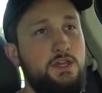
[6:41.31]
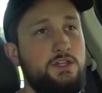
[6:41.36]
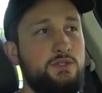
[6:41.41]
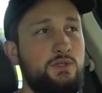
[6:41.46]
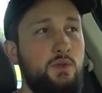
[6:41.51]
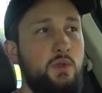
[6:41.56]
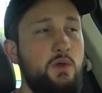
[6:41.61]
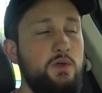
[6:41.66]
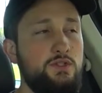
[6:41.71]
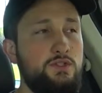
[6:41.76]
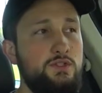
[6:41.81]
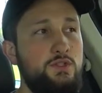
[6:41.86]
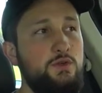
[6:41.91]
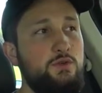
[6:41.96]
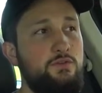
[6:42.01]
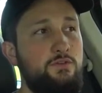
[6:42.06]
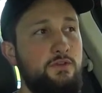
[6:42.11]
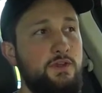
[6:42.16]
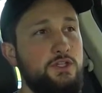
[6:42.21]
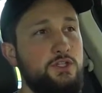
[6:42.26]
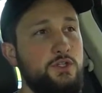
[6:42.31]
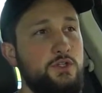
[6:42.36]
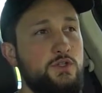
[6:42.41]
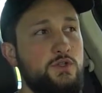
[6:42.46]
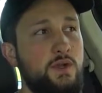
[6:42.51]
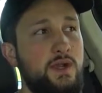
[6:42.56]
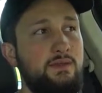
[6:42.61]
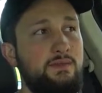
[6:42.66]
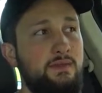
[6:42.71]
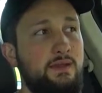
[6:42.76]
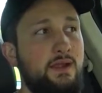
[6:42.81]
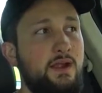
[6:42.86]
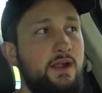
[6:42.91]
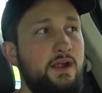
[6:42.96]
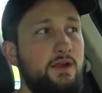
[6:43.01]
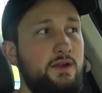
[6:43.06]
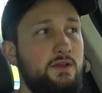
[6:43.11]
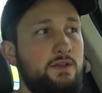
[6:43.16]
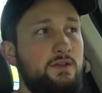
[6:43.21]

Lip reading: So those two features right there,